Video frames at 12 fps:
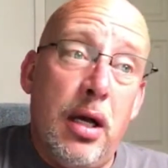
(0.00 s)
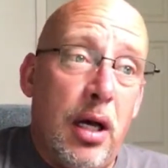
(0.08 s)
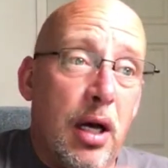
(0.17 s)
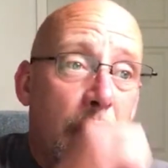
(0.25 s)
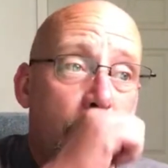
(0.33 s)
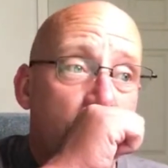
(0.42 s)

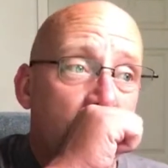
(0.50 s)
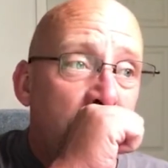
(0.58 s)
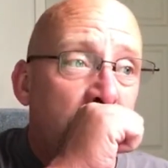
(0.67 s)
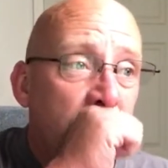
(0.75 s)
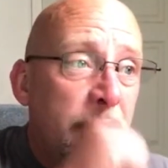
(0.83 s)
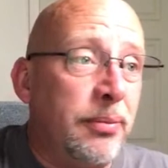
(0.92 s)

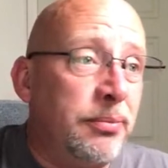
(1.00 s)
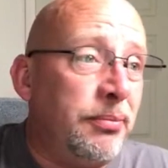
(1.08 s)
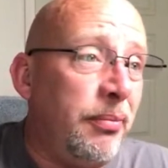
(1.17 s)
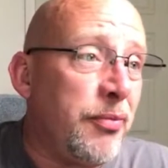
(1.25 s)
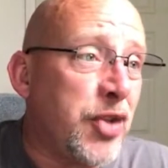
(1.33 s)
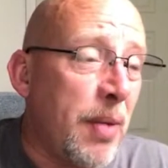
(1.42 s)
Um,
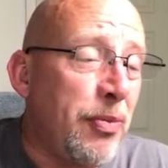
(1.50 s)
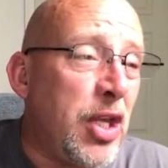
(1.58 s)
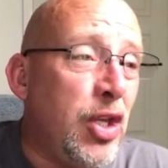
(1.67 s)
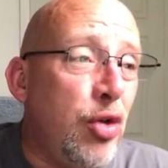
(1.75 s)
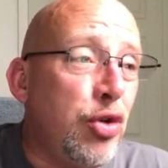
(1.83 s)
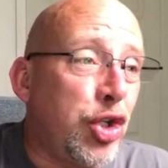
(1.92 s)
something
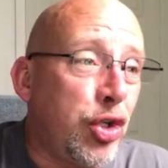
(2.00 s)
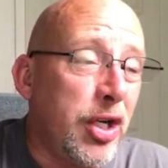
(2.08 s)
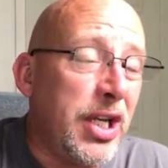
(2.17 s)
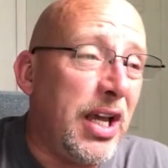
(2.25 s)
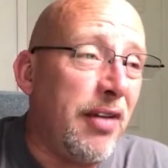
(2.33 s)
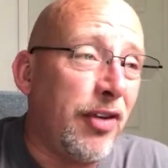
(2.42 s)
you
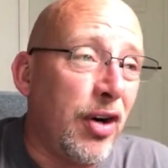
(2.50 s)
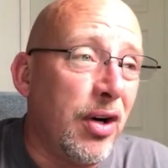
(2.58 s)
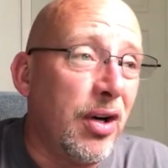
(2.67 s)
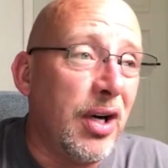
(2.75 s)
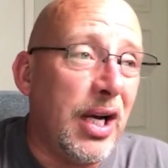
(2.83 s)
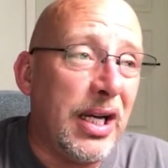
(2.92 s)
should give
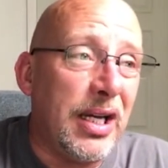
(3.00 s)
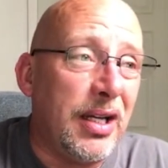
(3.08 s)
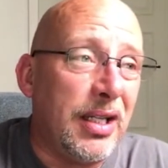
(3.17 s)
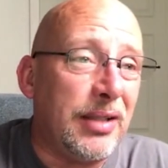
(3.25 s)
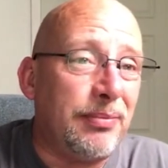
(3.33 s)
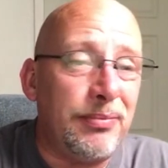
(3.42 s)
her,
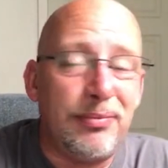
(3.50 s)
uh,